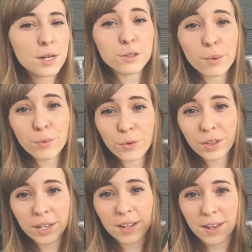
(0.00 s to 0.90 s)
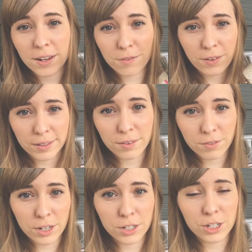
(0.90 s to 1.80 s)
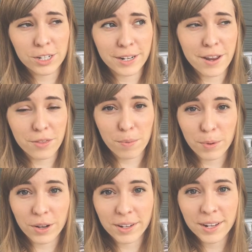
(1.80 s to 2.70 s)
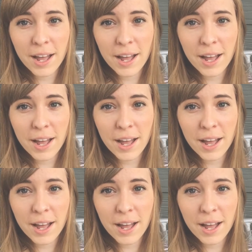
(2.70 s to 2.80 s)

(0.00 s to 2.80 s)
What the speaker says: So I'm really glad that I finally finished another book.